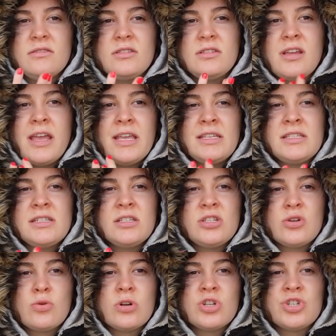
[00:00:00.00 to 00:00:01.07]
taste
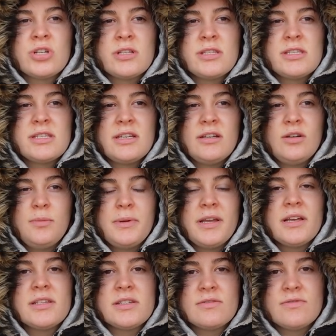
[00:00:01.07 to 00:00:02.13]
distortion still
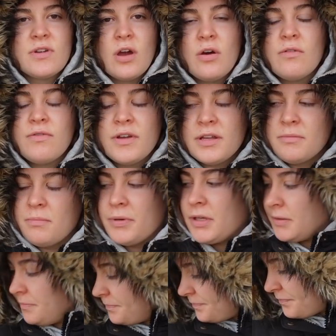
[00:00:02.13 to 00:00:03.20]
because of COVID, but
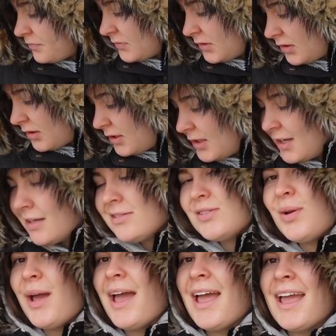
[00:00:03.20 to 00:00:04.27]
it's
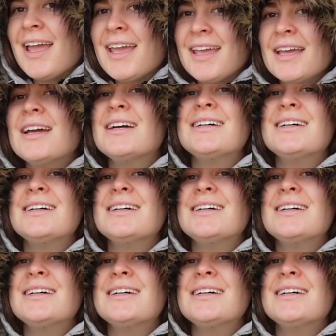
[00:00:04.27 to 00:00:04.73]
okay.